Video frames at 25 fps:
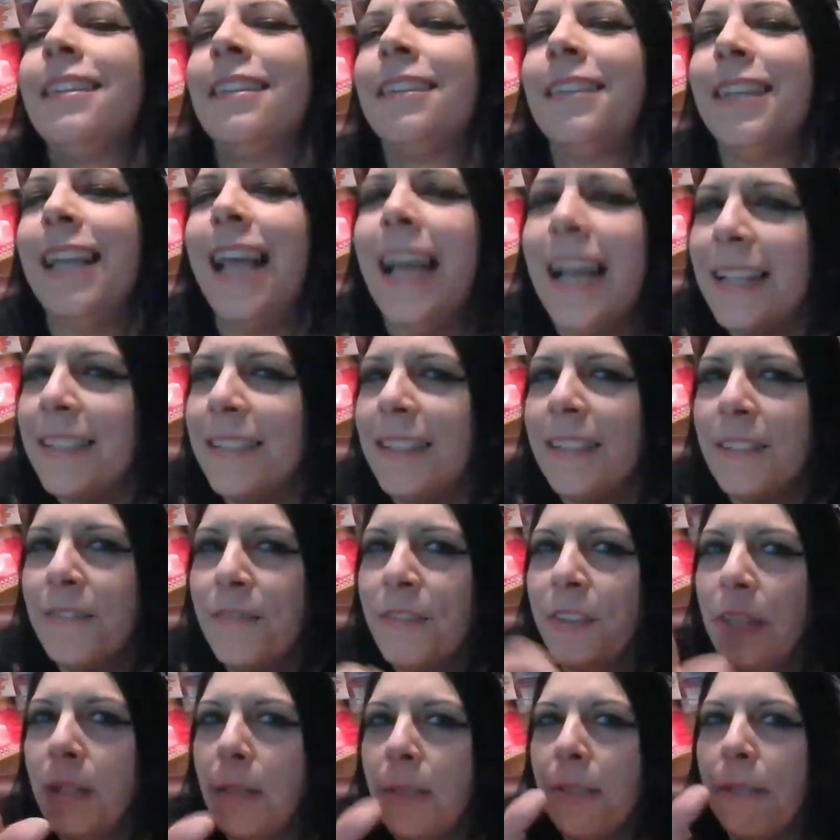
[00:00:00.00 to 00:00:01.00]
yeah, it does
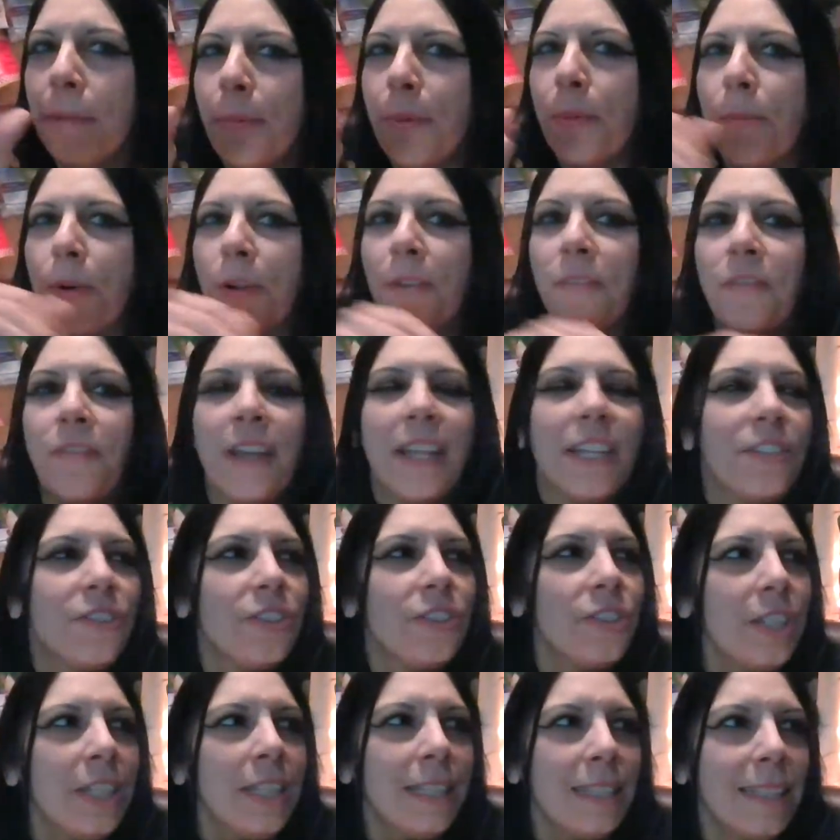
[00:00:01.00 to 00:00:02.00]
feel a little bit more
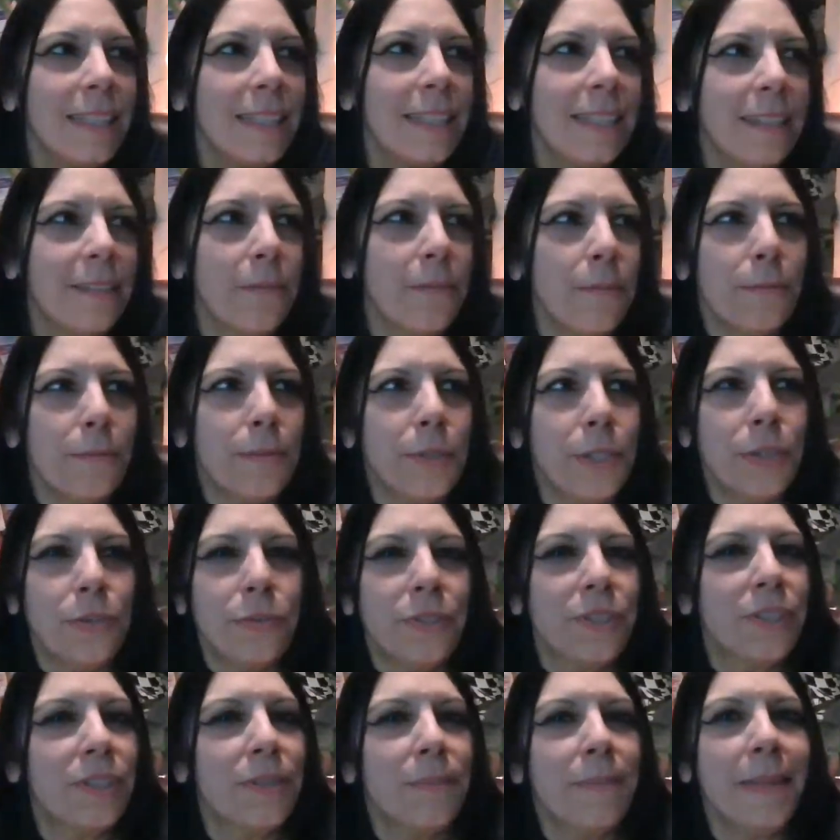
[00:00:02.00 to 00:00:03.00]
fetishy than it
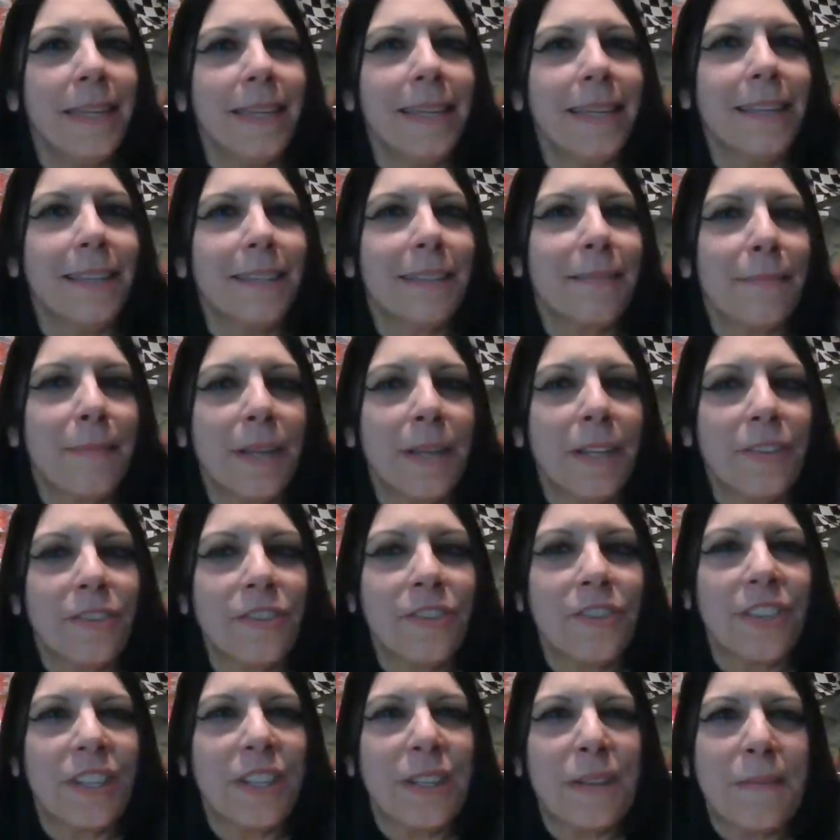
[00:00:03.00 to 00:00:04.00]
used to be as
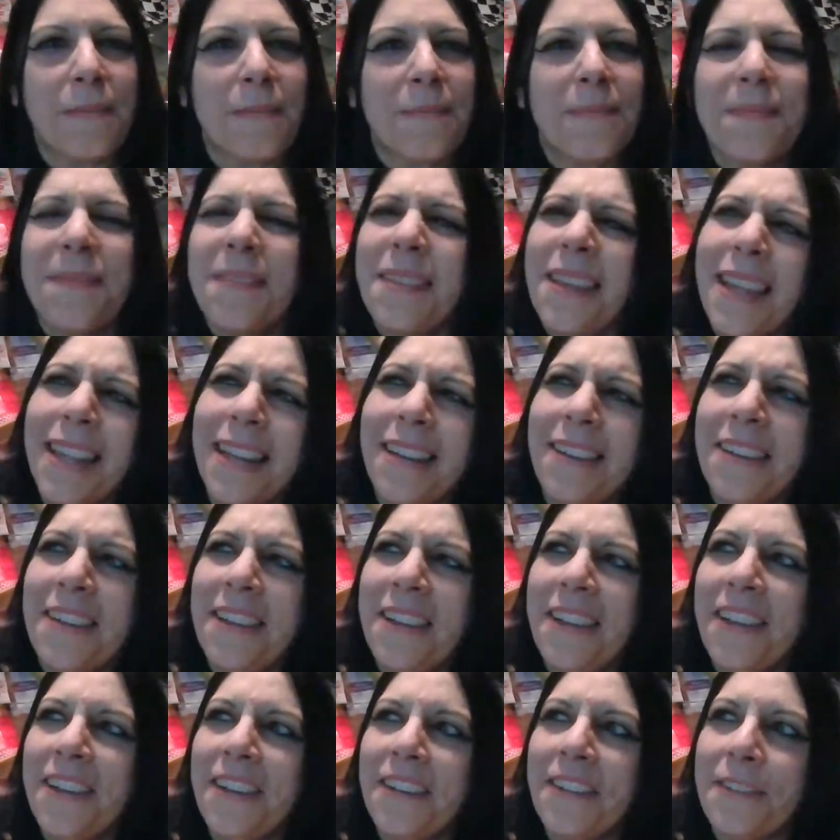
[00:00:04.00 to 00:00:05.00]
much. And I don't
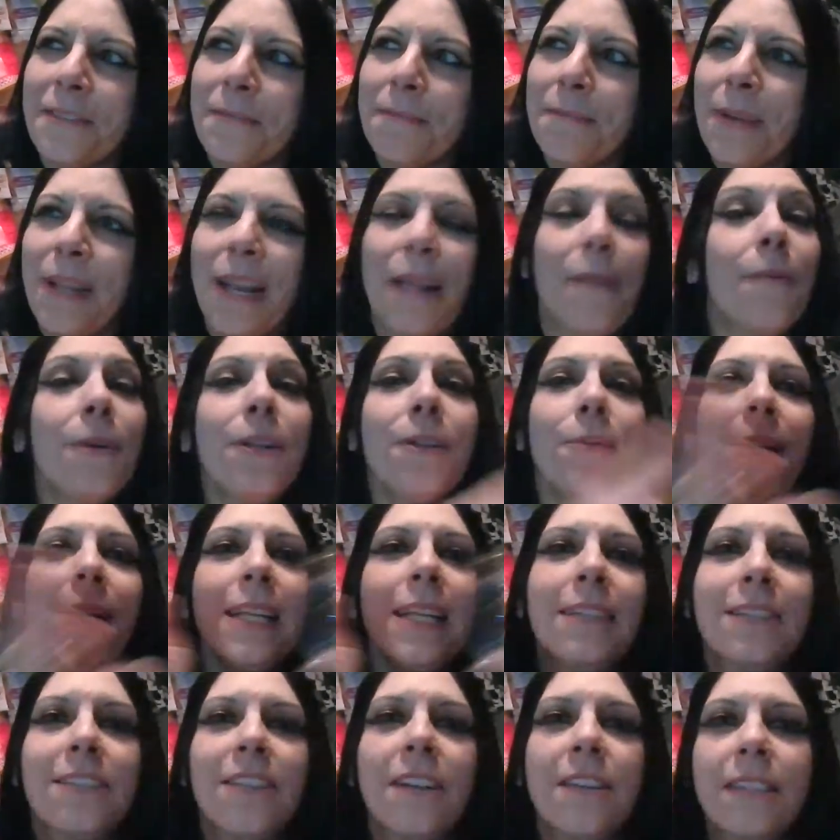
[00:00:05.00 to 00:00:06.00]
know, but I wonder what
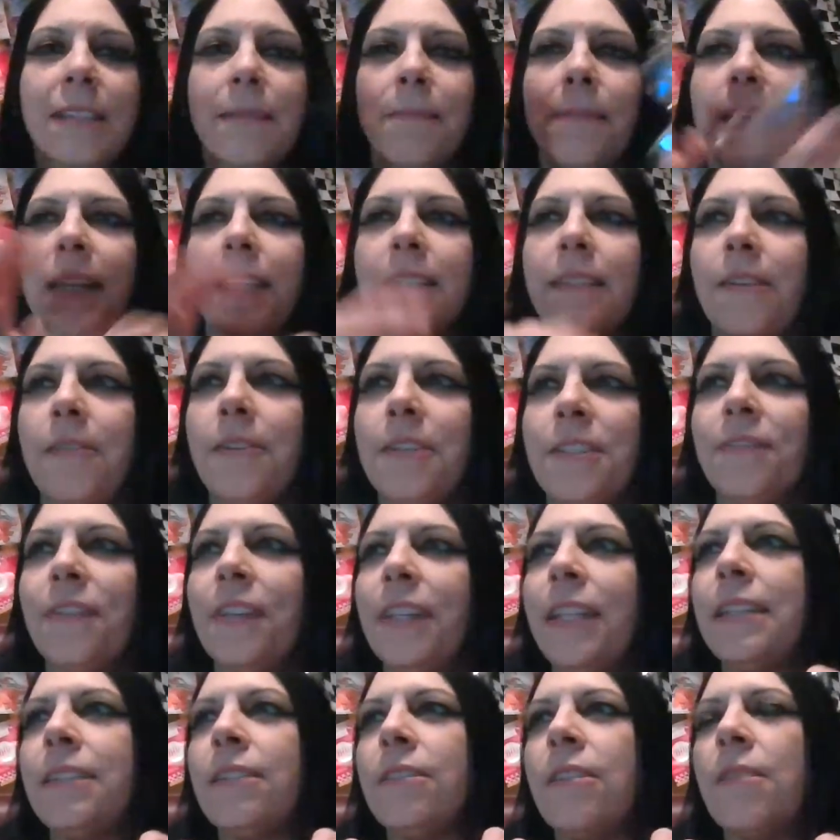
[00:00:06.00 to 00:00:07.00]
kind of songs they play because I always
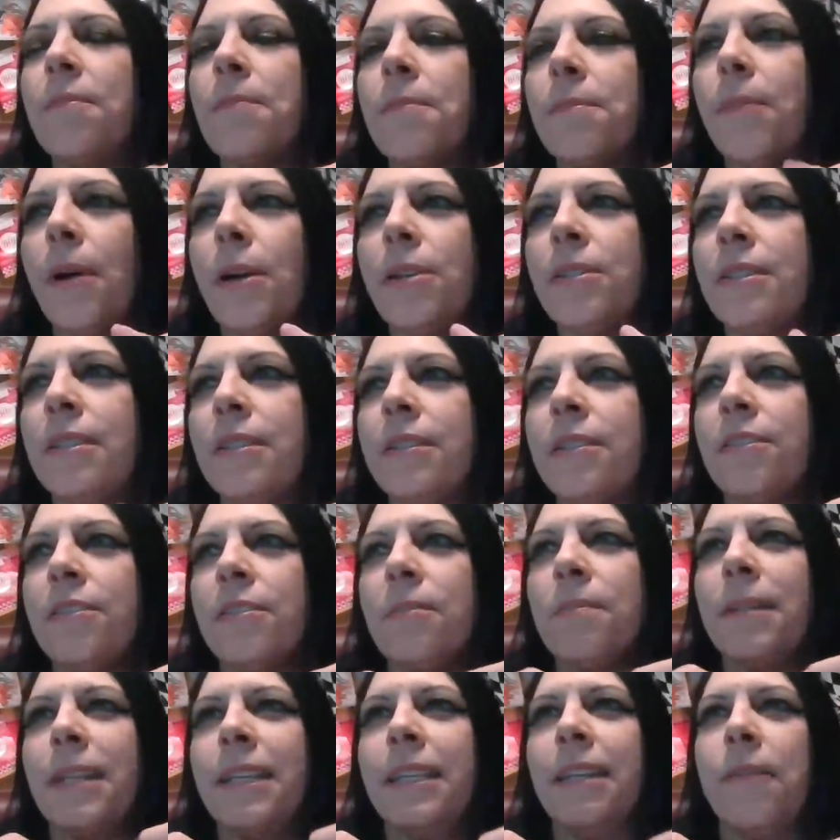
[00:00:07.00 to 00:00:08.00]
felt like Bar
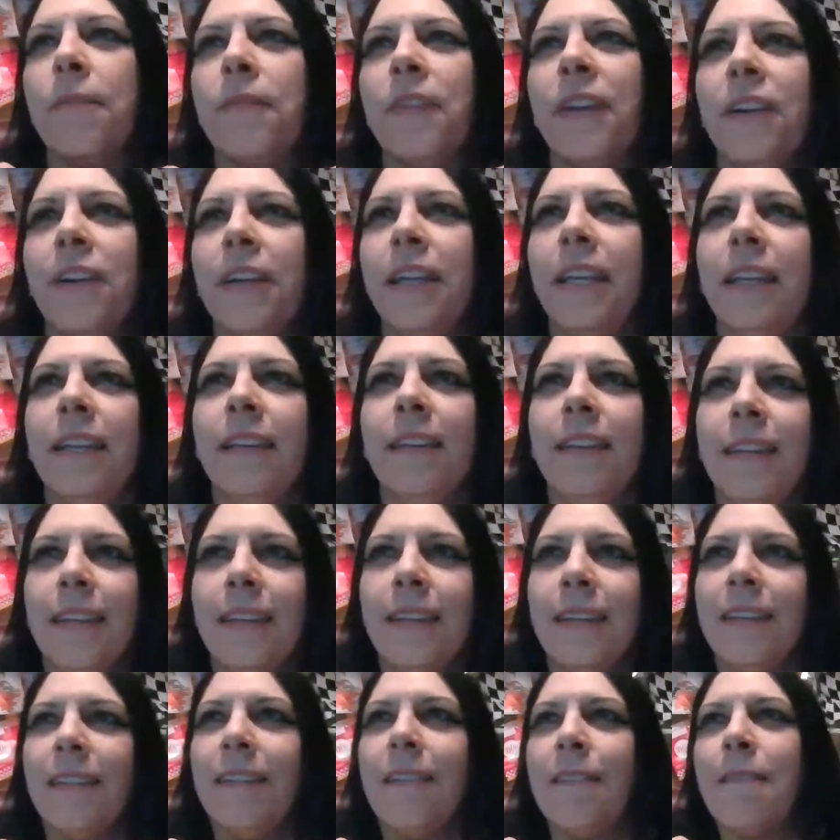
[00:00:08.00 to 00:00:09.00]
Sinister played a
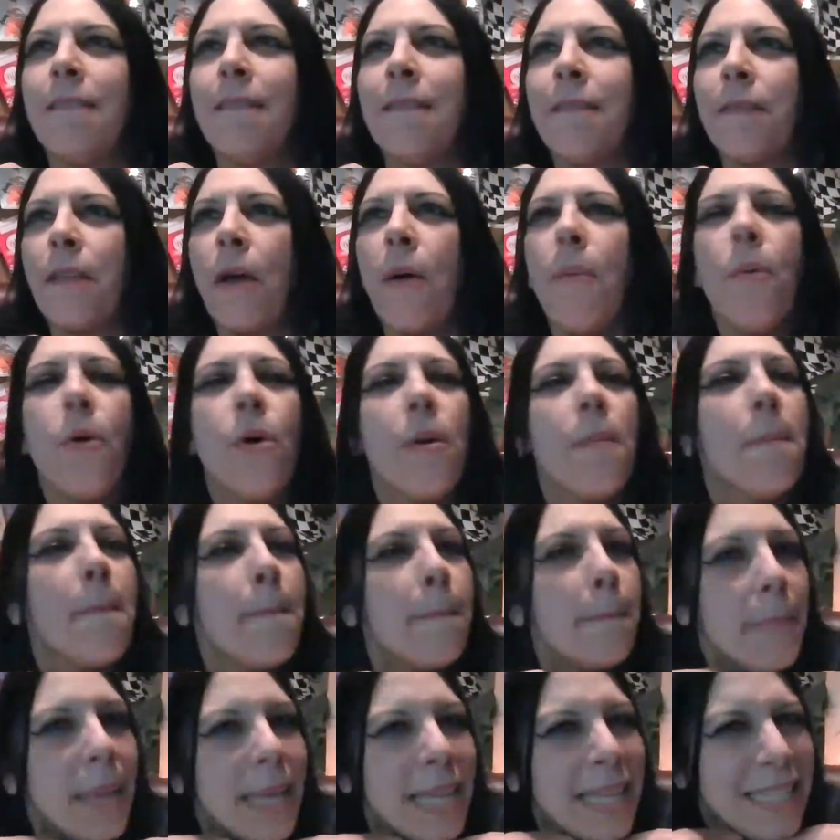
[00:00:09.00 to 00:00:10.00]
more
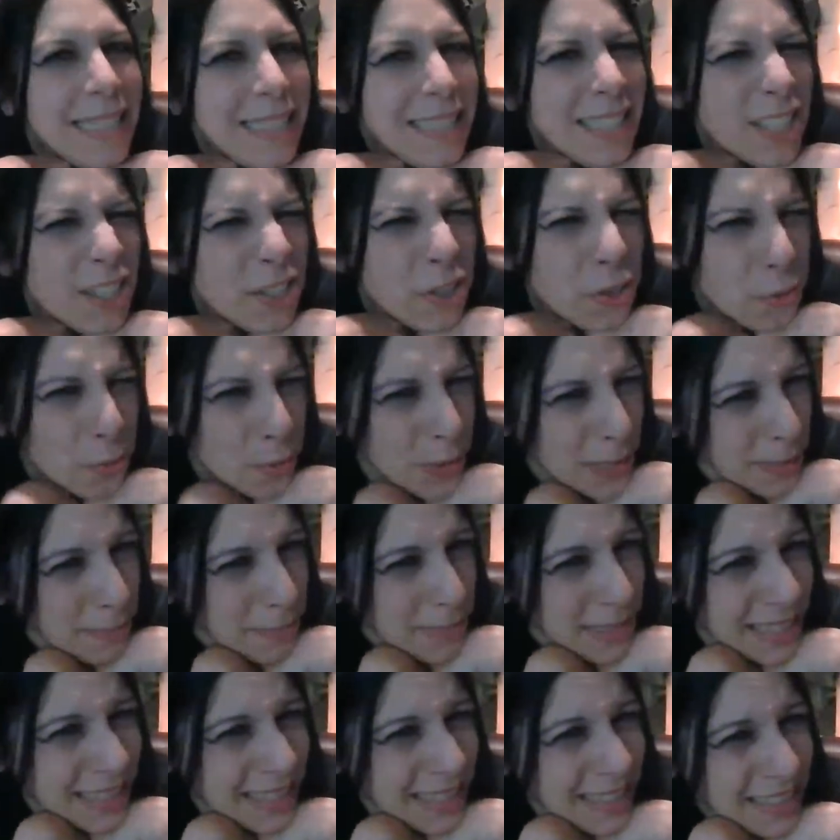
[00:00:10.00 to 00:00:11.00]

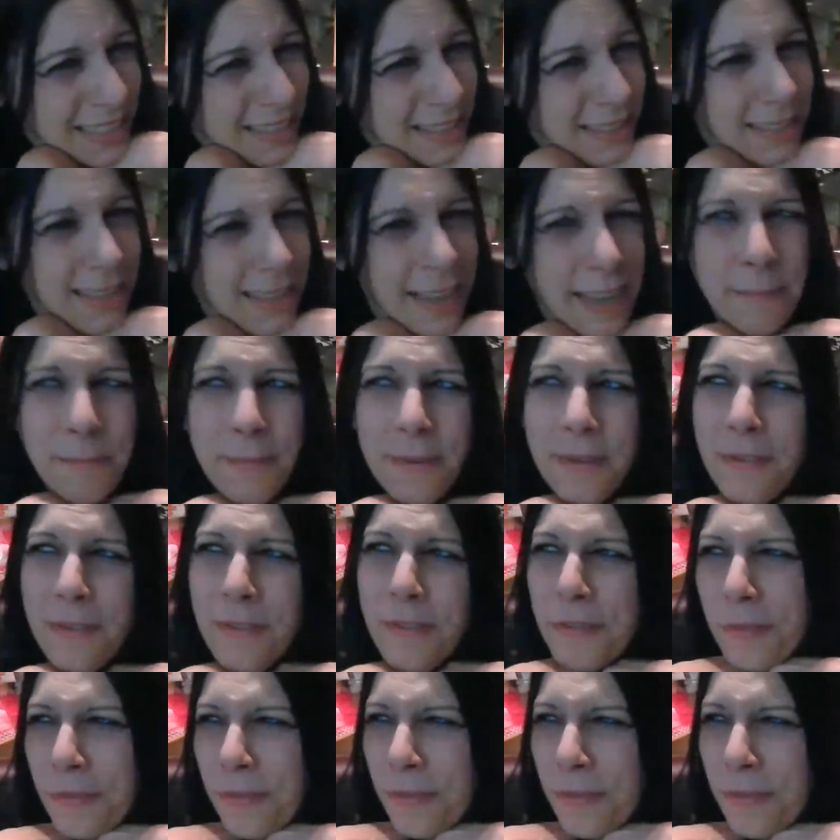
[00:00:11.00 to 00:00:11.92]
mainstreamy type of